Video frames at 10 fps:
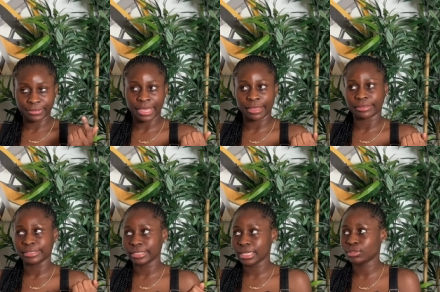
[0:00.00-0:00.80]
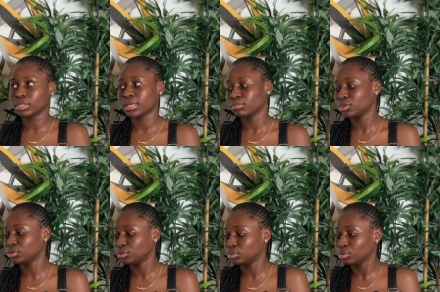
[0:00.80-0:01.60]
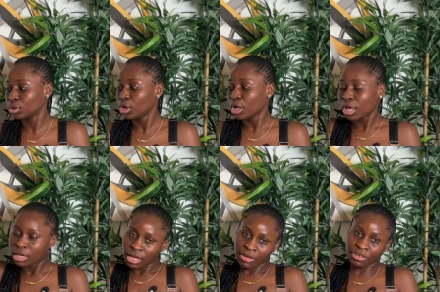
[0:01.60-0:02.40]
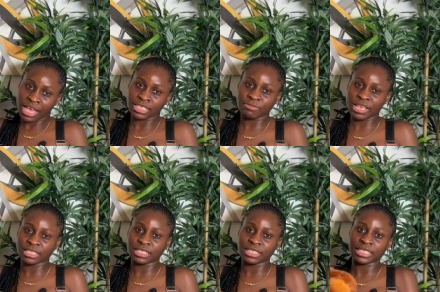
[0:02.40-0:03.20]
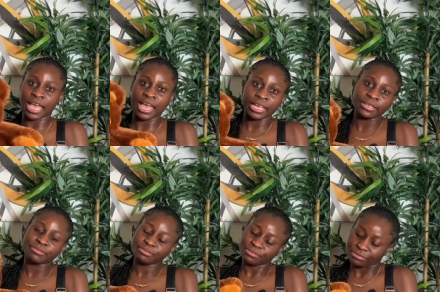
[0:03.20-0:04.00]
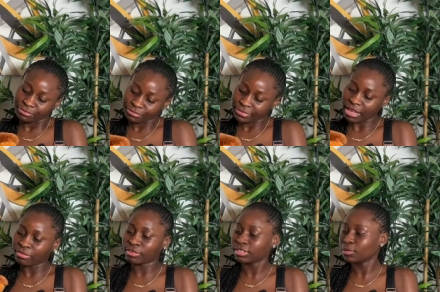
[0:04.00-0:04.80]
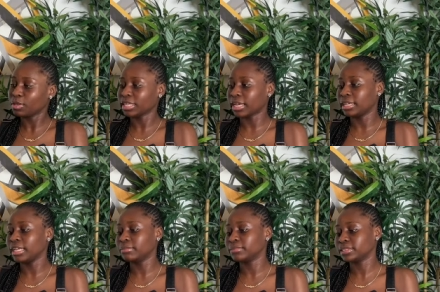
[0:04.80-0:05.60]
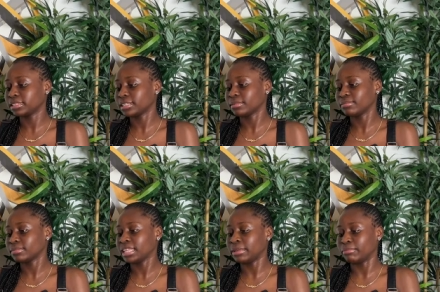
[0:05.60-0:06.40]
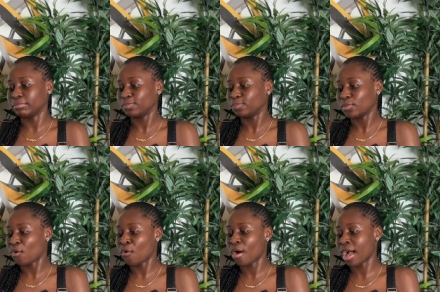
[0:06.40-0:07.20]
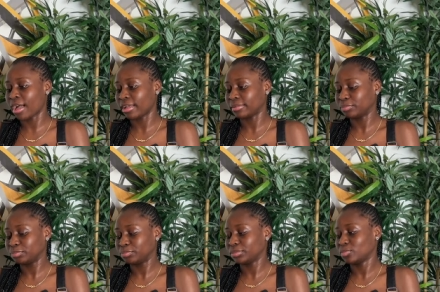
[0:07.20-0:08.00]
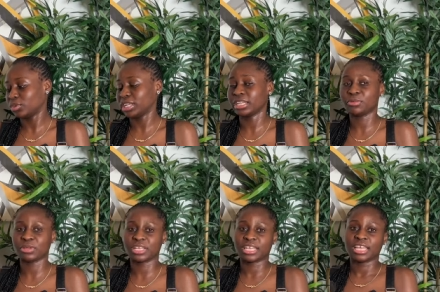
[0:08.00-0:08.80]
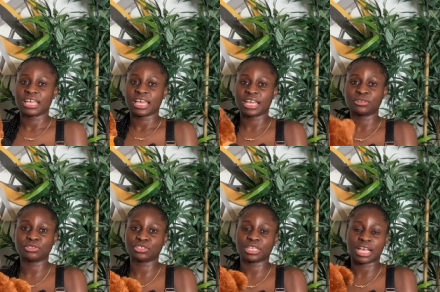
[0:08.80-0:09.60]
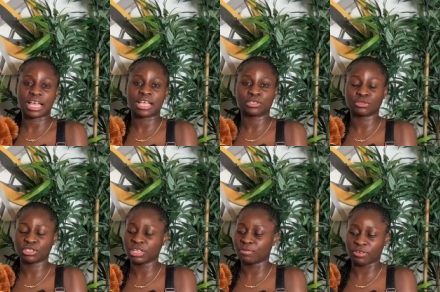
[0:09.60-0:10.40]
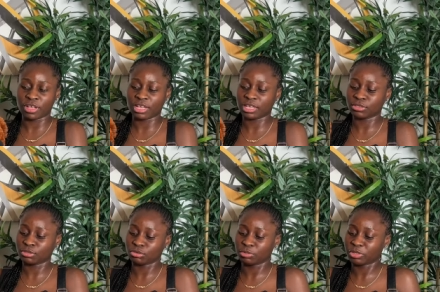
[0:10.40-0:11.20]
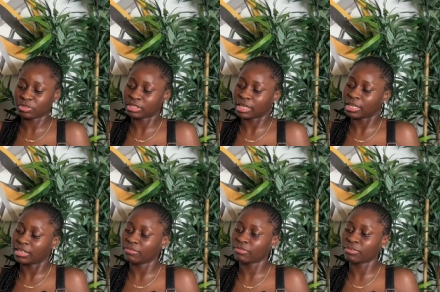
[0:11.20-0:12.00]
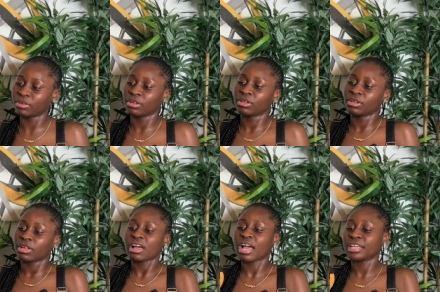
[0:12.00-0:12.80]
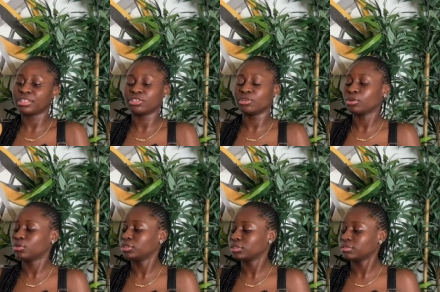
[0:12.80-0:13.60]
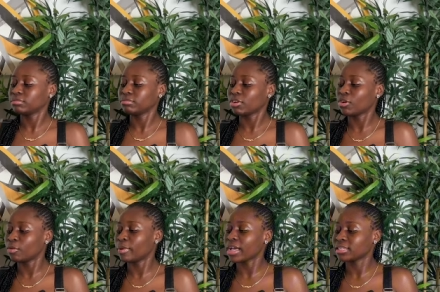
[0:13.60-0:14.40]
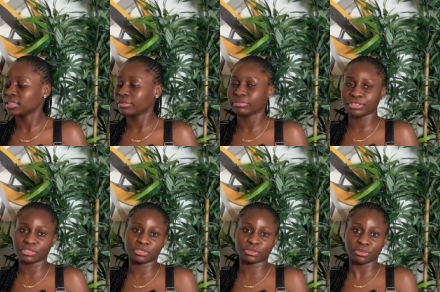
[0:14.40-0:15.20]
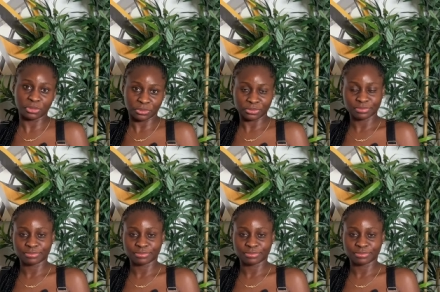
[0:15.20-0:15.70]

Yeah, I think that's what I'm going to do. Have you guys met this guy? I've forgotten what I named him or her. But anyway, I don't treat her as him or her as good because I leave her in the cold all by herself in the studio.